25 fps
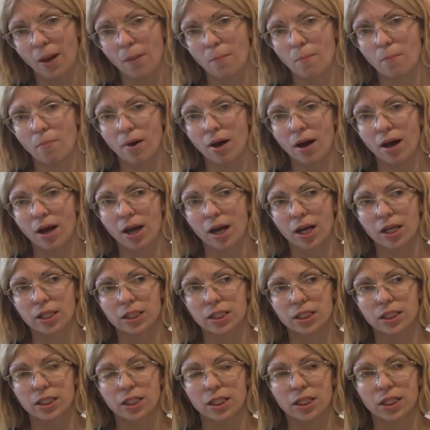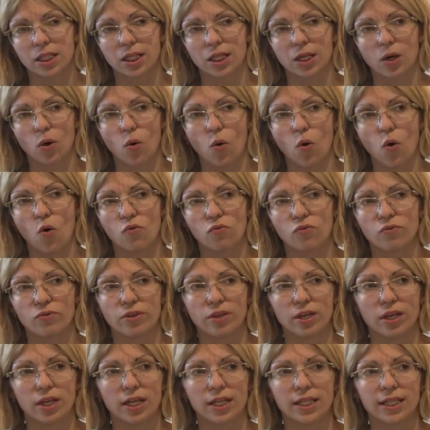but of
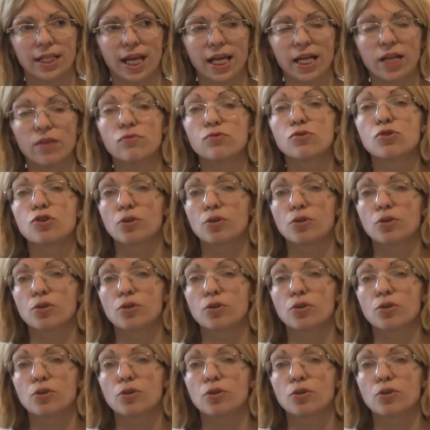the native